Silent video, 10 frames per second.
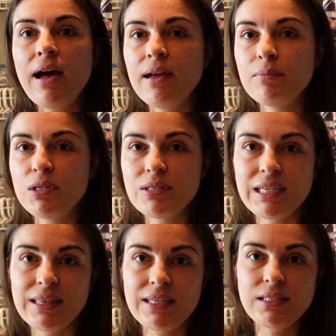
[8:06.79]
I am
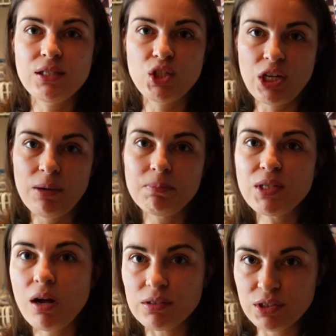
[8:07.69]
using these cheap
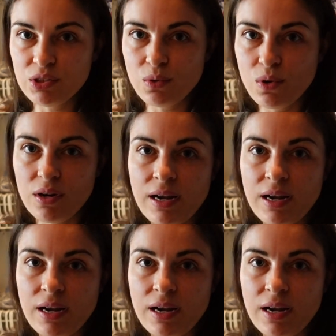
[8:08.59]
dollar store